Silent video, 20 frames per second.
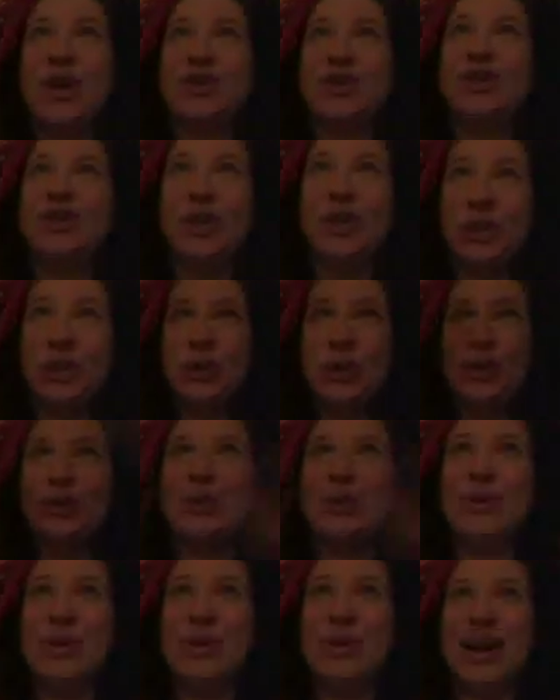two
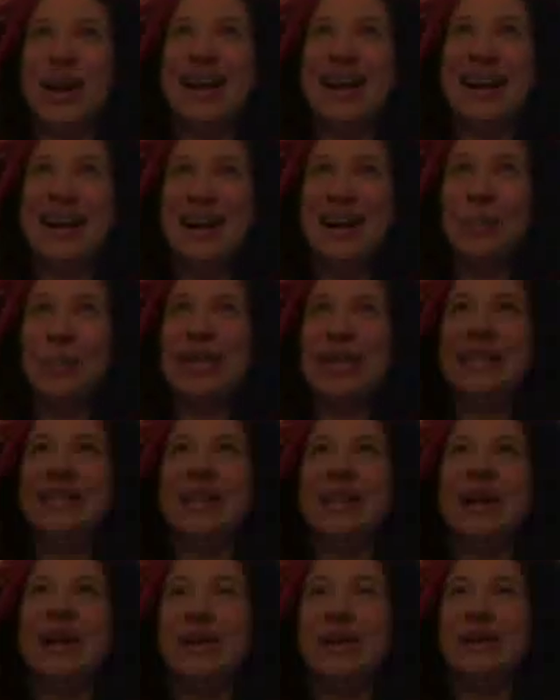
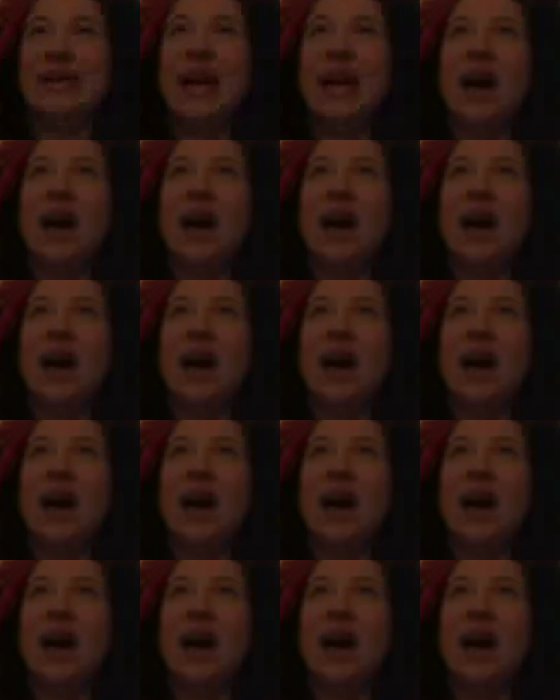windows.